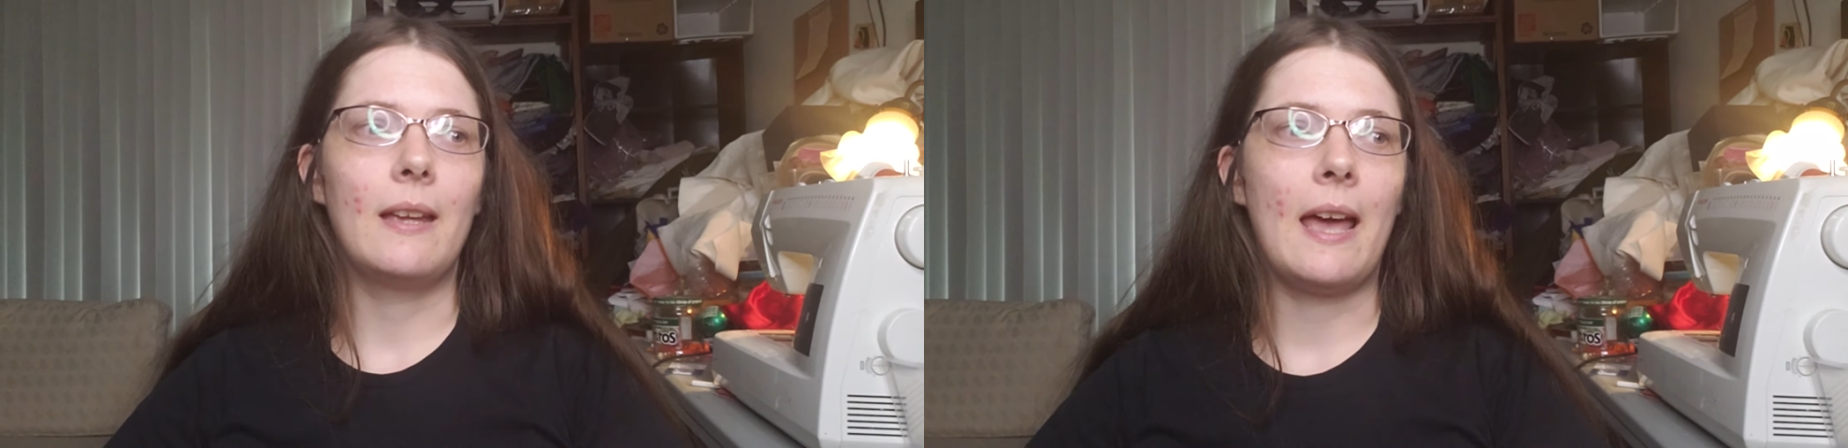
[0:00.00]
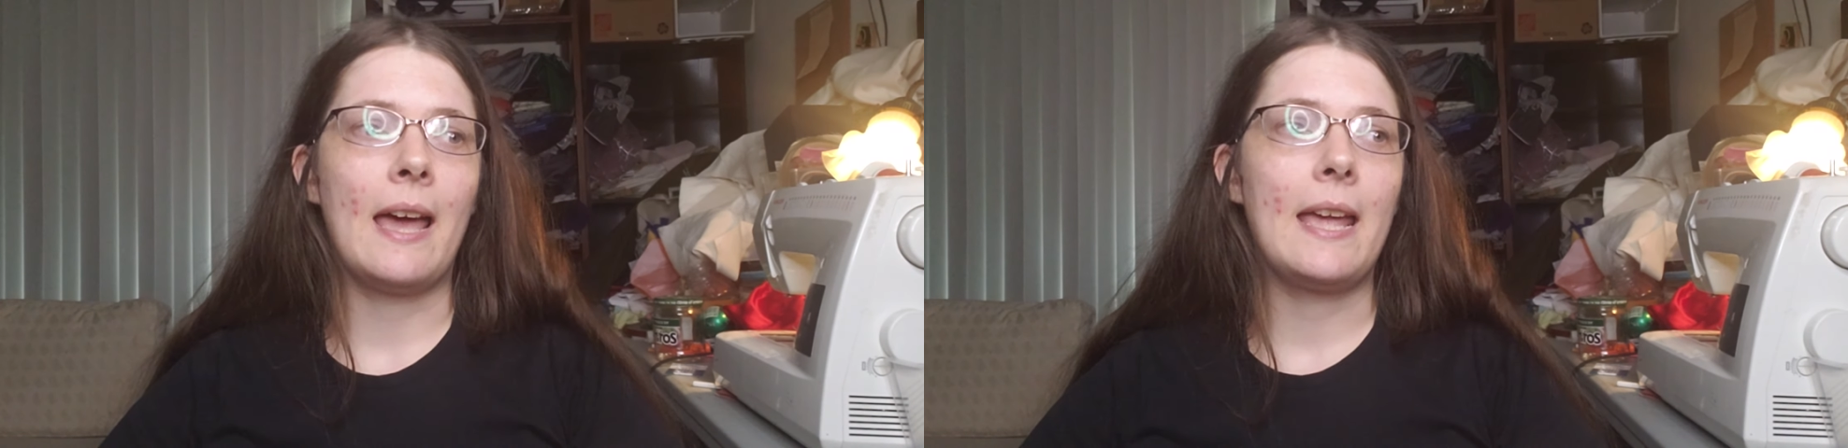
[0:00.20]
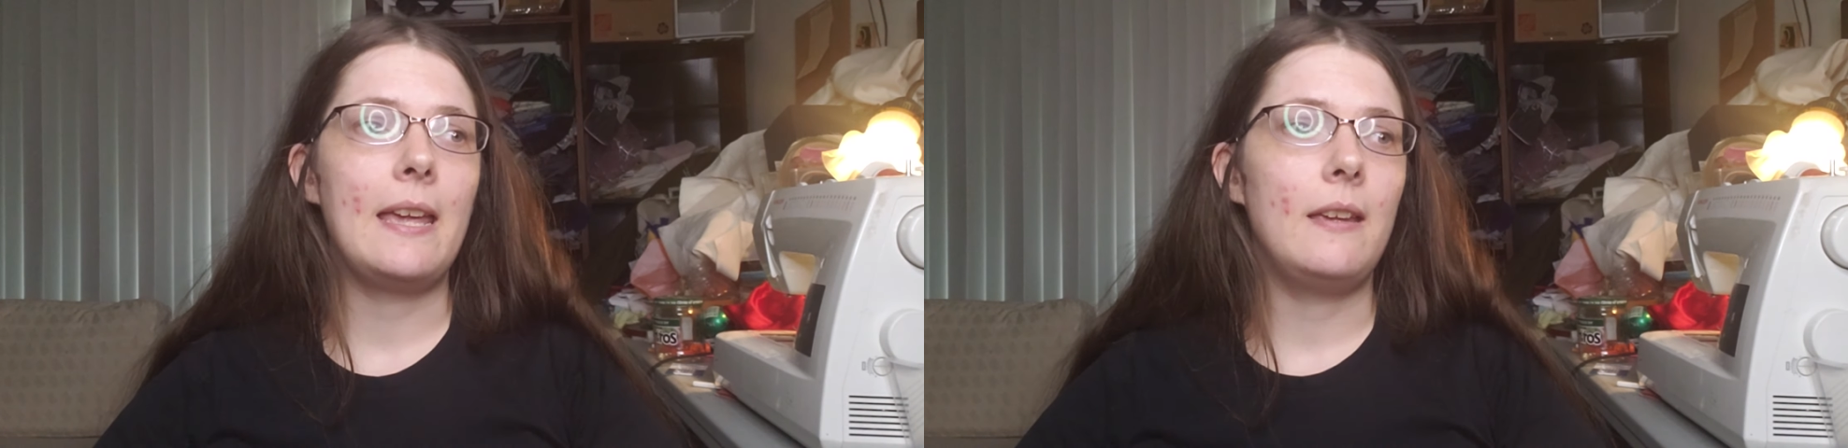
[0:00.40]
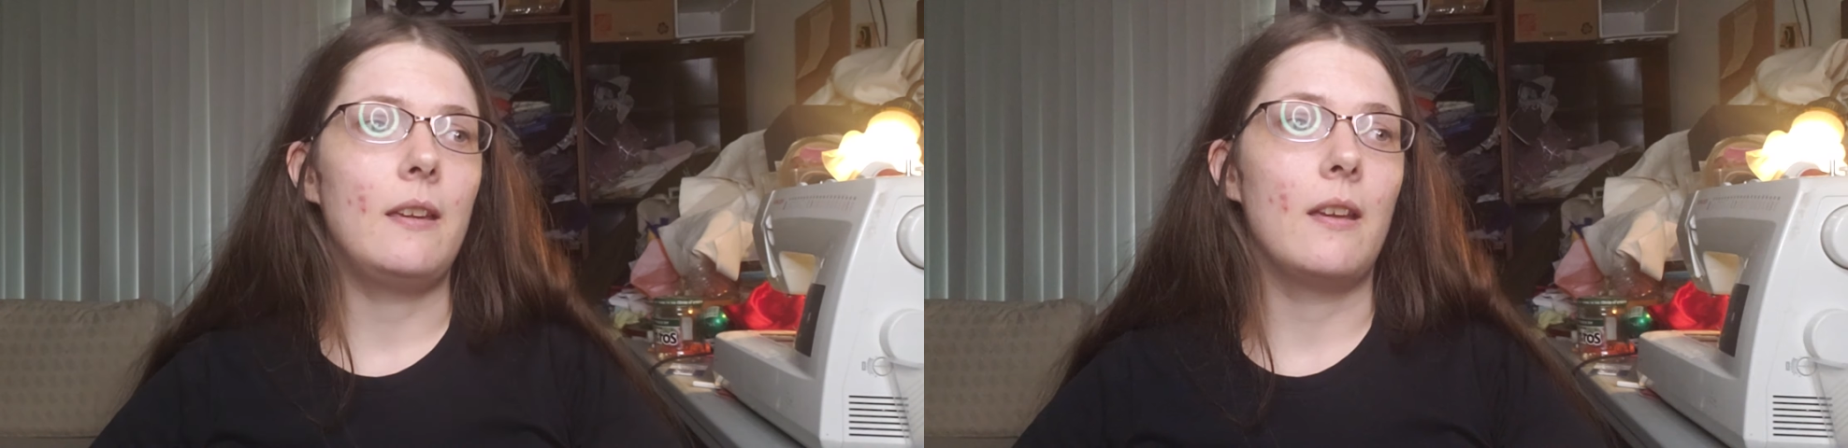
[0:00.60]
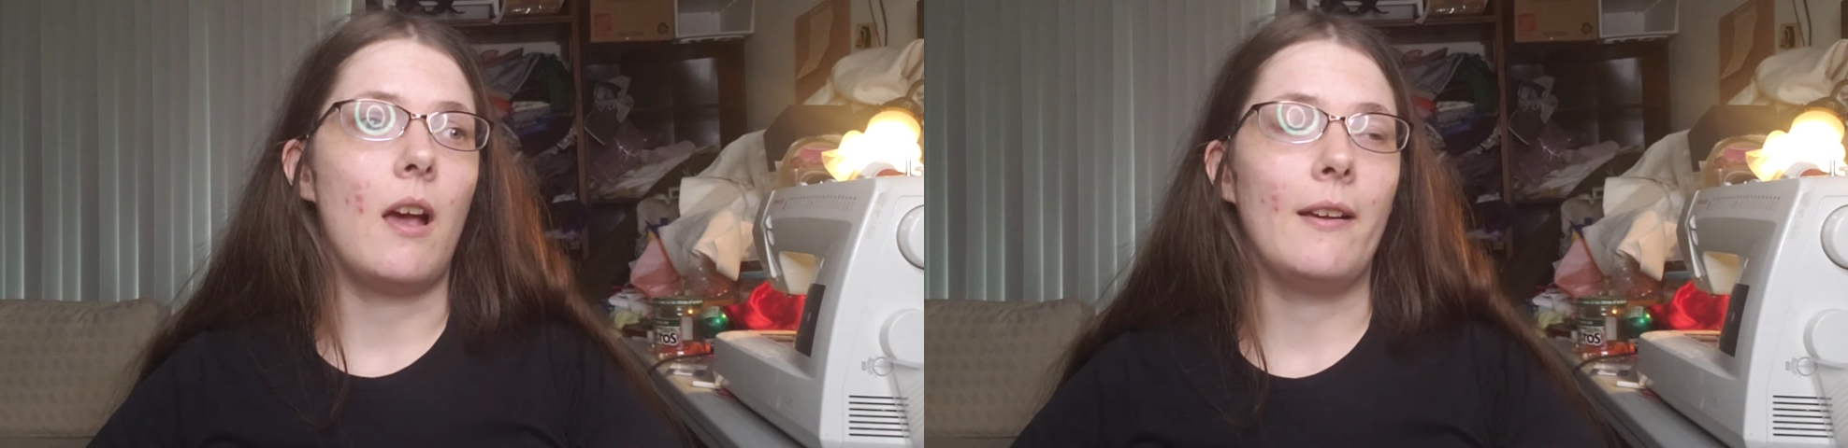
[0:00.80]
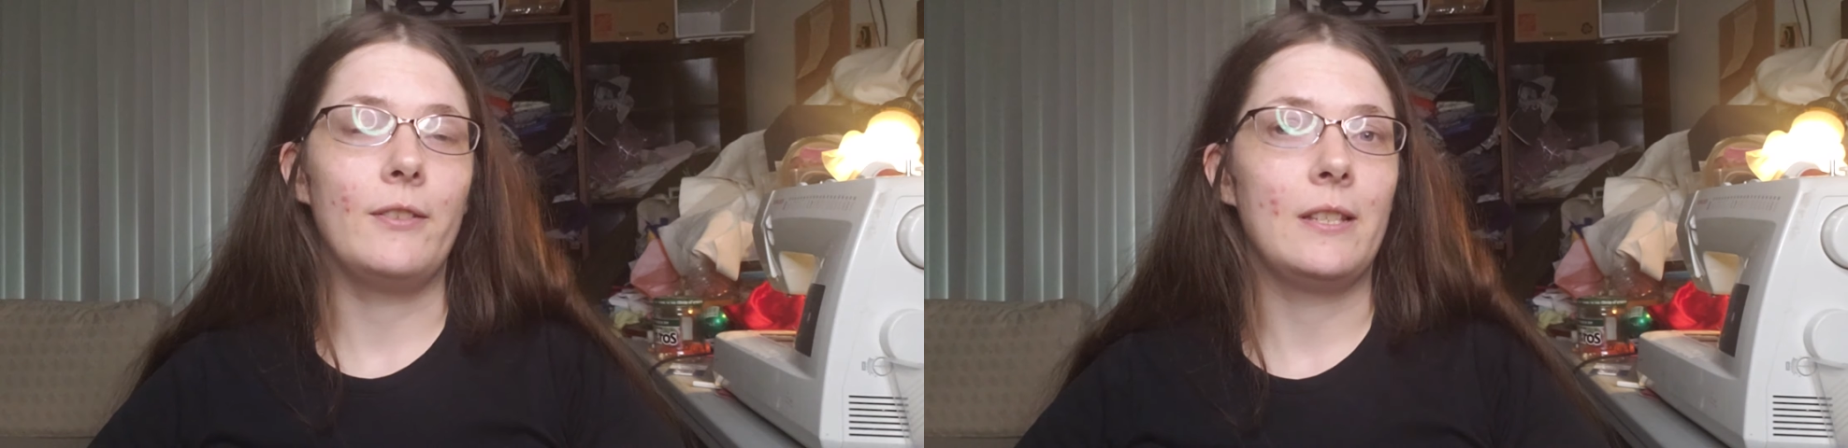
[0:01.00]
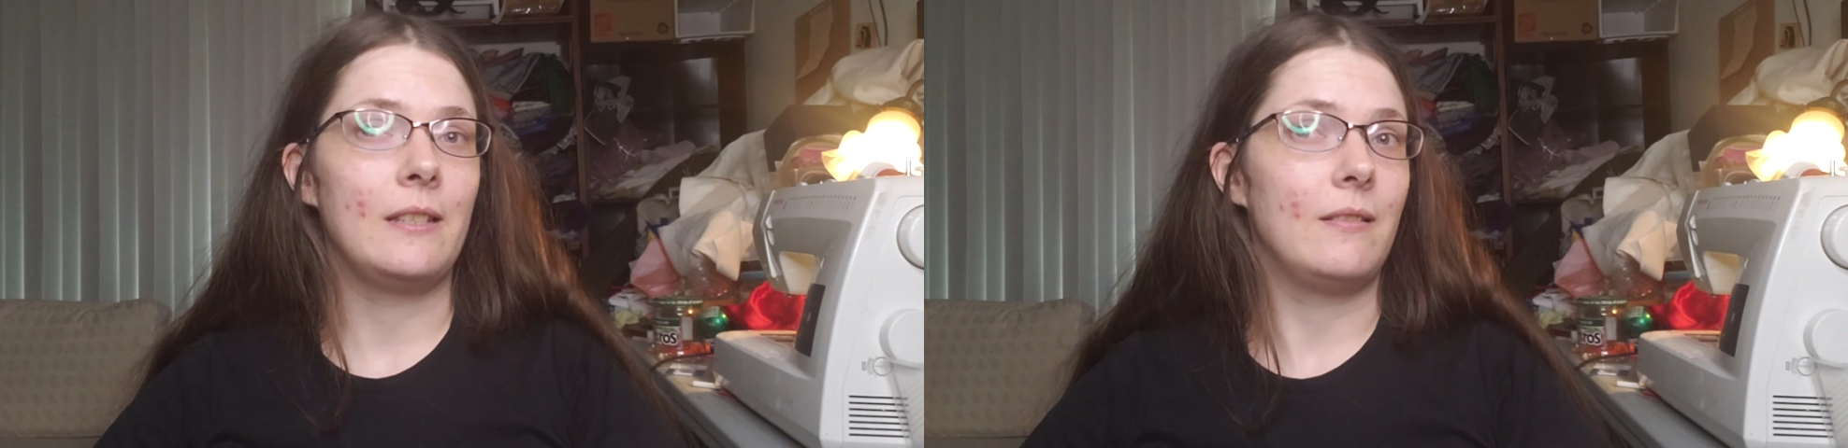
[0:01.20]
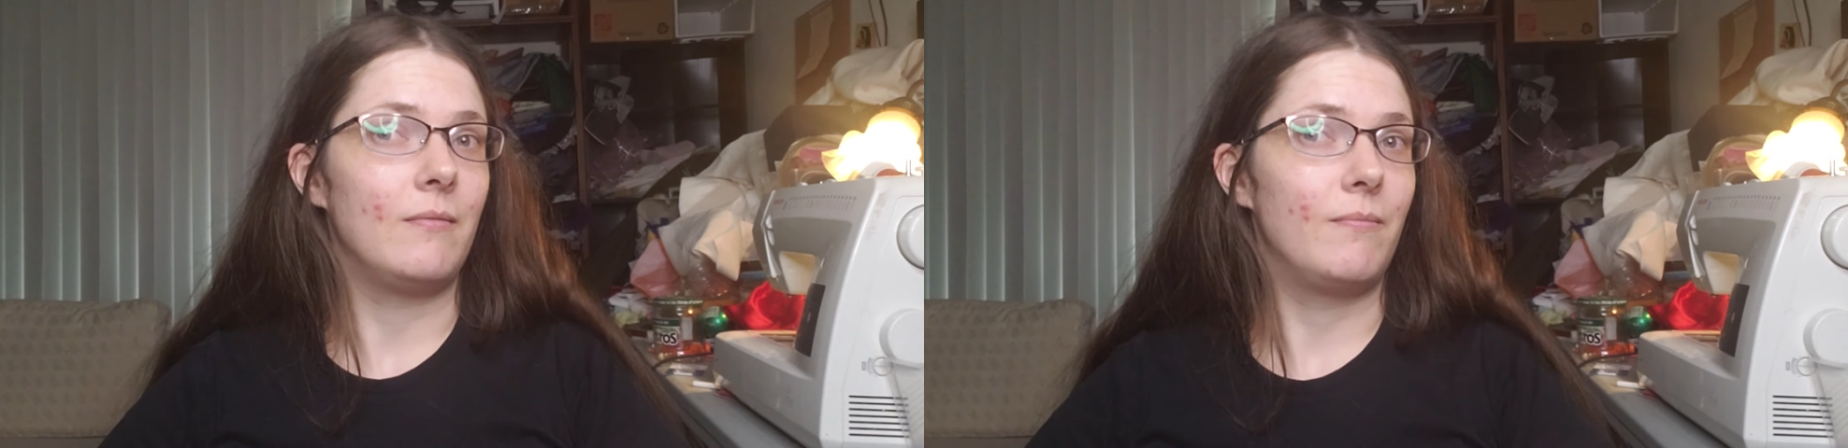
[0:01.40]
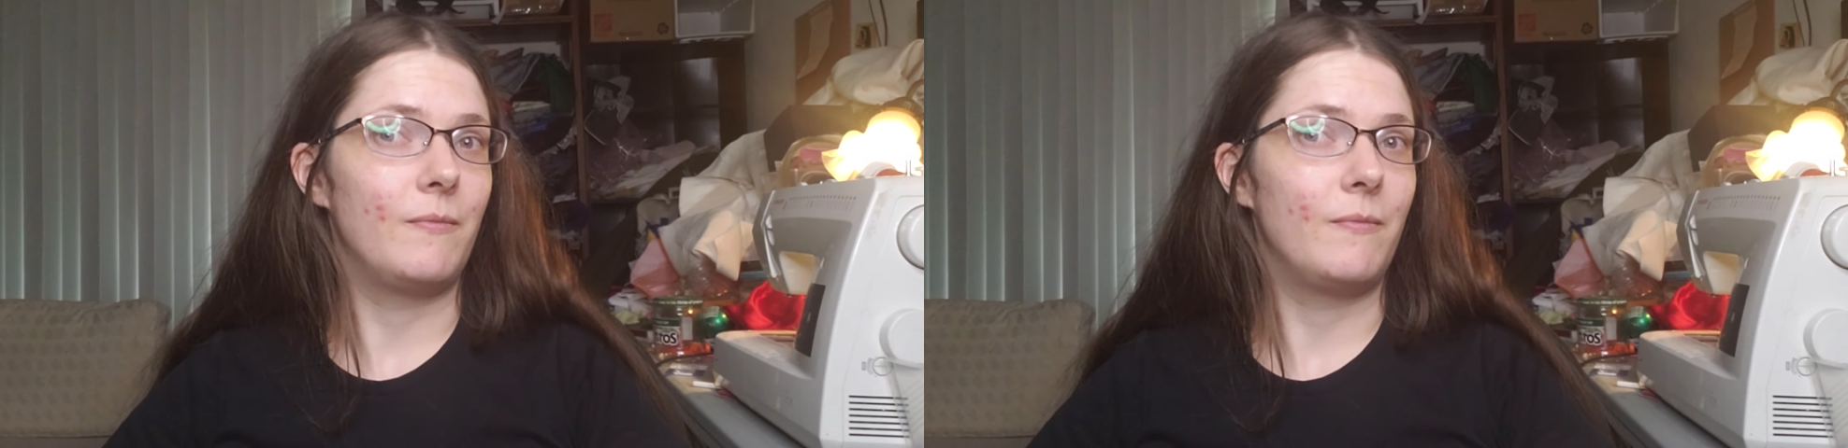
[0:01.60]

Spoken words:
I often